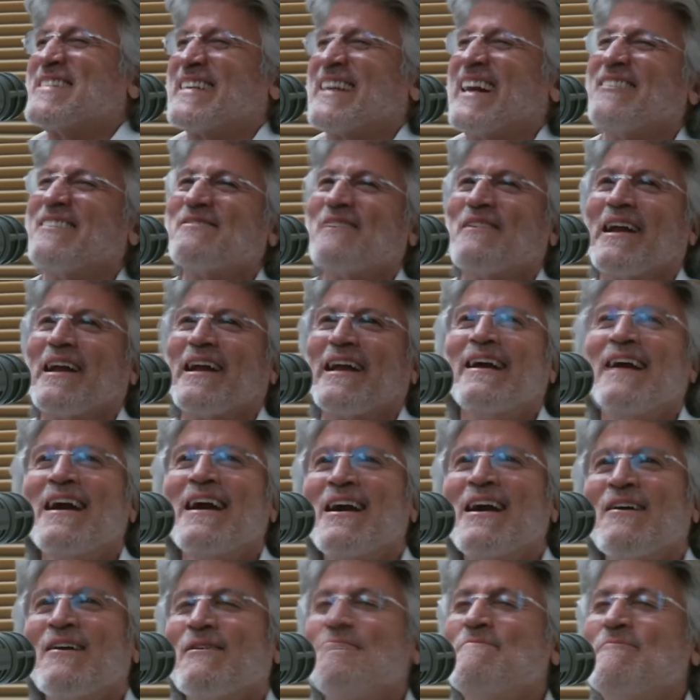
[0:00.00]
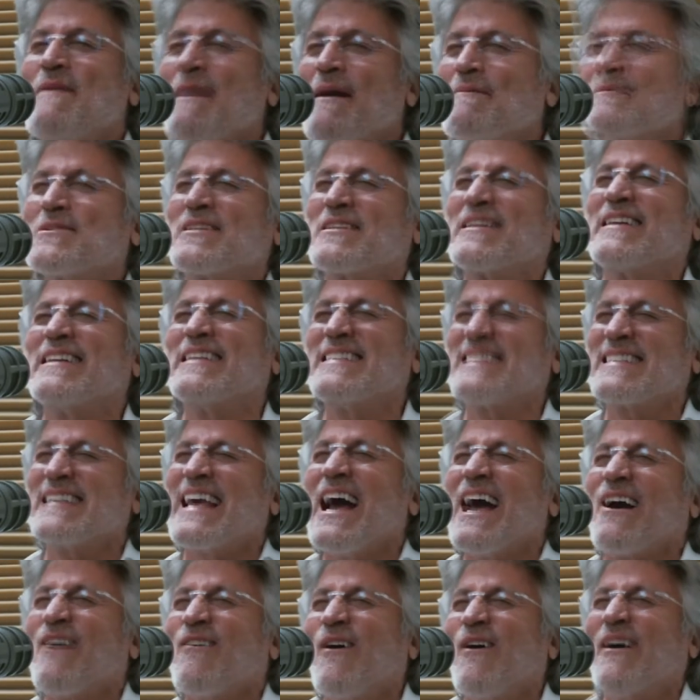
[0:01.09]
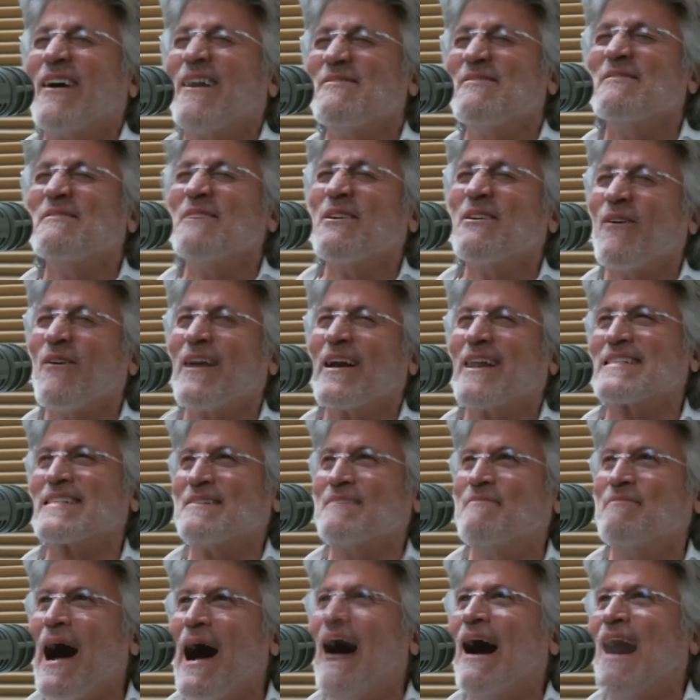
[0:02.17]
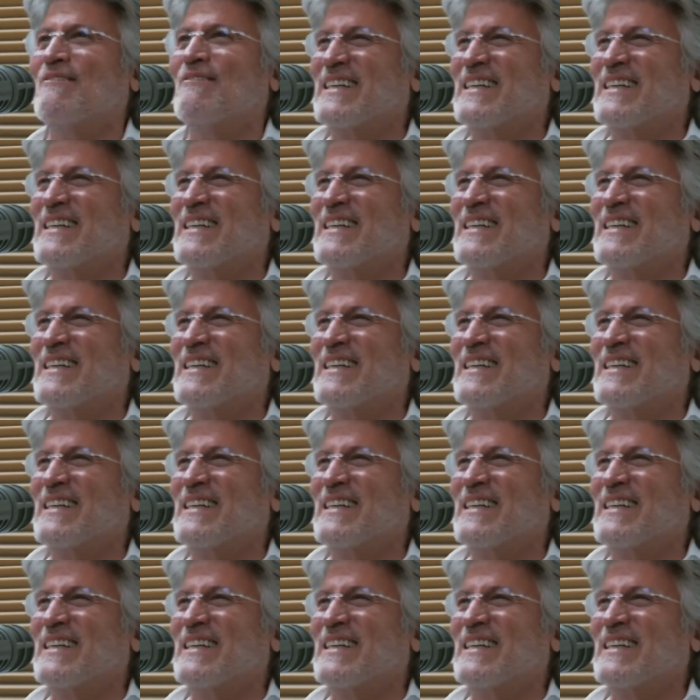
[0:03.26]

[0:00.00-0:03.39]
that everybody remembers, and you just can't quite remember what it's about."